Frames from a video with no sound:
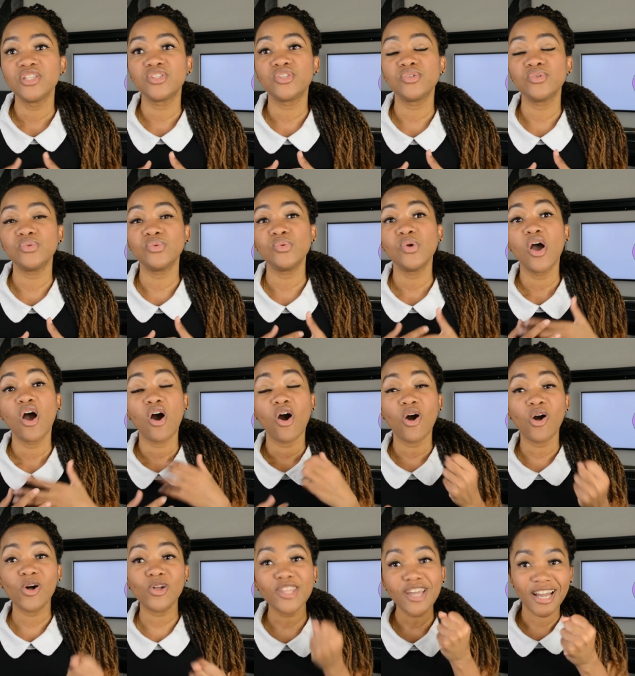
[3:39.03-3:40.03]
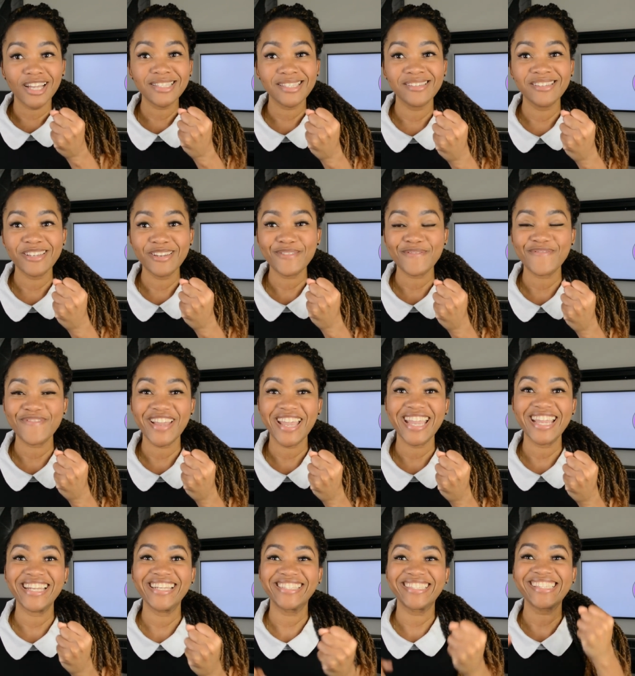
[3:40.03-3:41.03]
to hold on to your
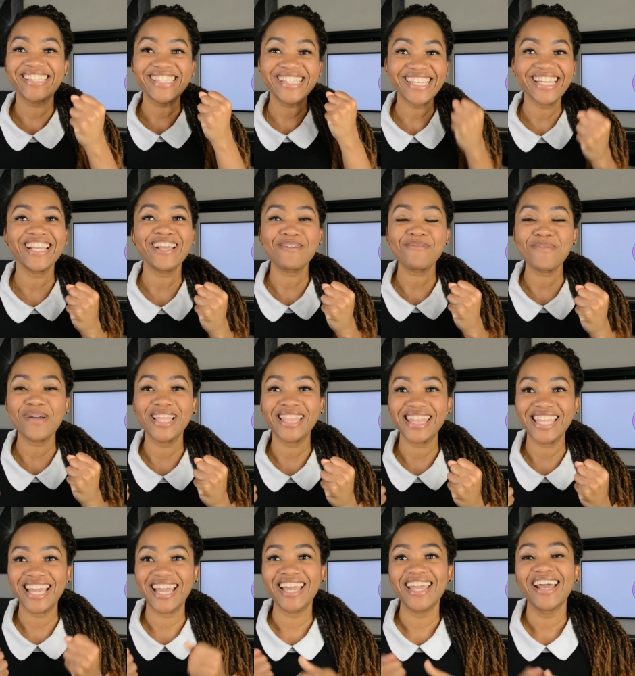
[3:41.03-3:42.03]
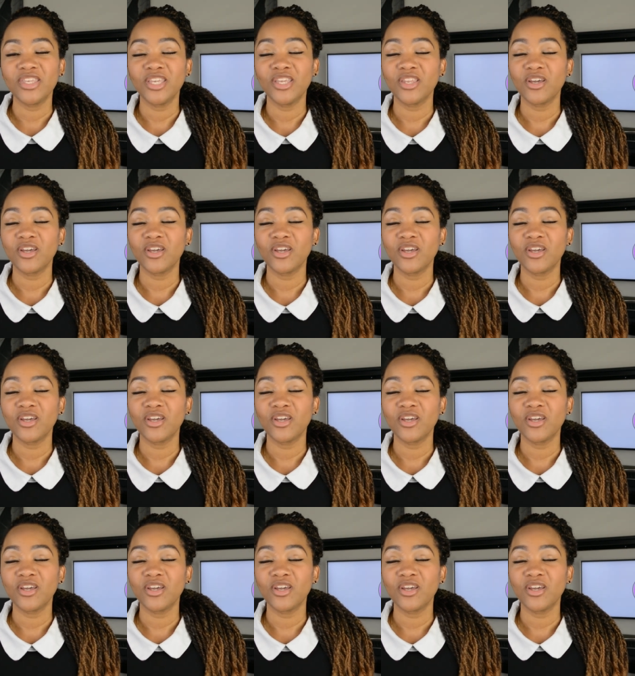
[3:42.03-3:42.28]
faith, stick with it,